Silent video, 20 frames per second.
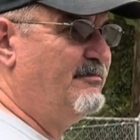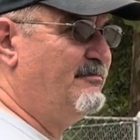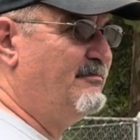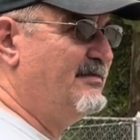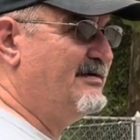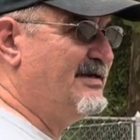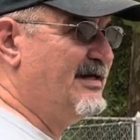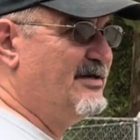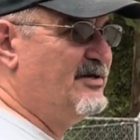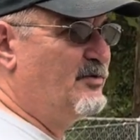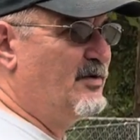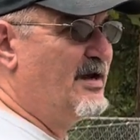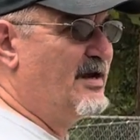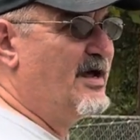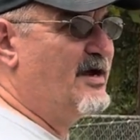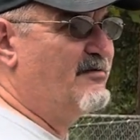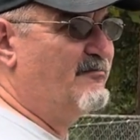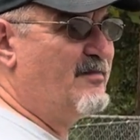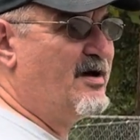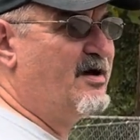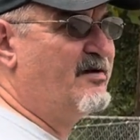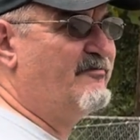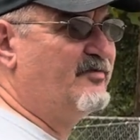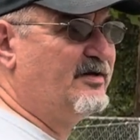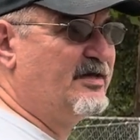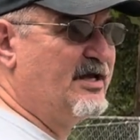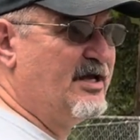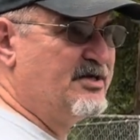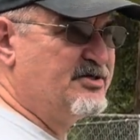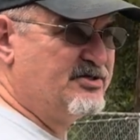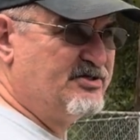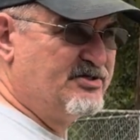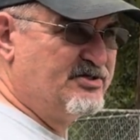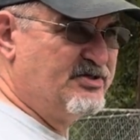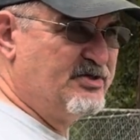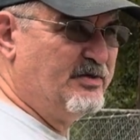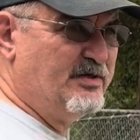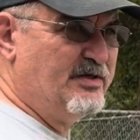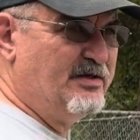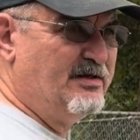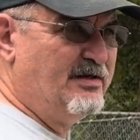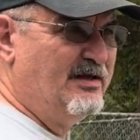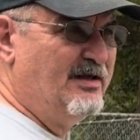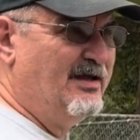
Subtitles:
Didn't do a lot of modifications to it,